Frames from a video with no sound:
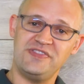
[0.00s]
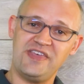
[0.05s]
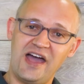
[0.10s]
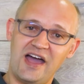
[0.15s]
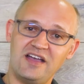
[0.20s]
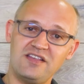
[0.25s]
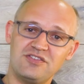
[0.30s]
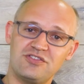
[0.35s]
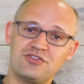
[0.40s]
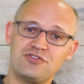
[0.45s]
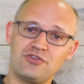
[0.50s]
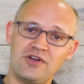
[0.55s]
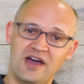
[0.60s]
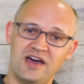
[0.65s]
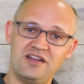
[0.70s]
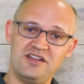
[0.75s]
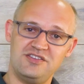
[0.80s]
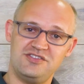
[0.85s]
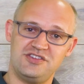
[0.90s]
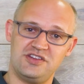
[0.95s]
That
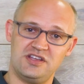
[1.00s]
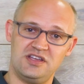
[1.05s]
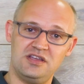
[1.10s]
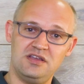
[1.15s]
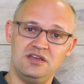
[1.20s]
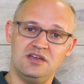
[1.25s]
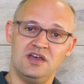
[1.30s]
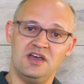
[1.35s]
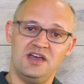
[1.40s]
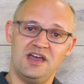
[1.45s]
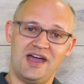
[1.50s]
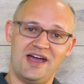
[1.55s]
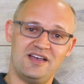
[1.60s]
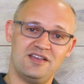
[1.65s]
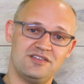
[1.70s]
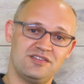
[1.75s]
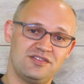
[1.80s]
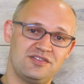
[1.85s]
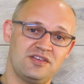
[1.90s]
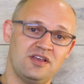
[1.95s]
strategy
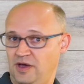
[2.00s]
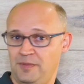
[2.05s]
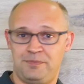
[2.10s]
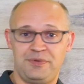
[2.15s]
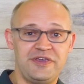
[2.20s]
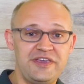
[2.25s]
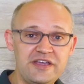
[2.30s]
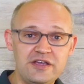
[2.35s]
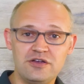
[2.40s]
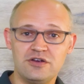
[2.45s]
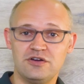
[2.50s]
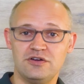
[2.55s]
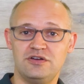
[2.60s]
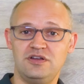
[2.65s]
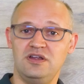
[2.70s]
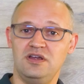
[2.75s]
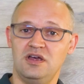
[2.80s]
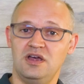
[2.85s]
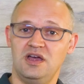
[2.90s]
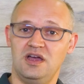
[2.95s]
has
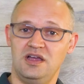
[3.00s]
appeared